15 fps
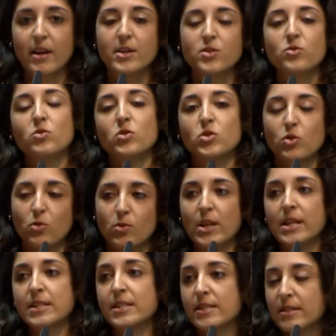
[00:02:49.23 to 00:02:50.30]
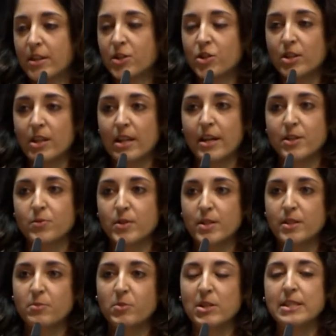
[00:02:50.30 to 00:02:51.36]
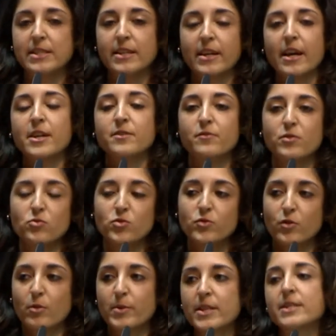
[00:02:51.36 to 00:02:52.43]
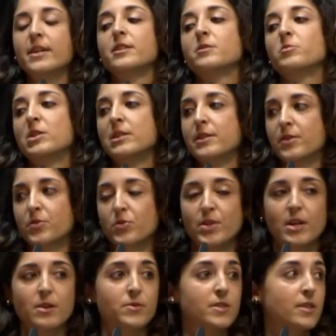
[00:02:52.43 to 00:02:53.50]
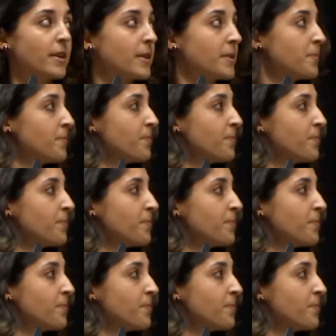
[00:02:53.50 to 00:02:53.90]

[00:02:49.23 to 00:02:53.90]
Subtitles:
and also lets natural light within the building and views from inside the building to the outside.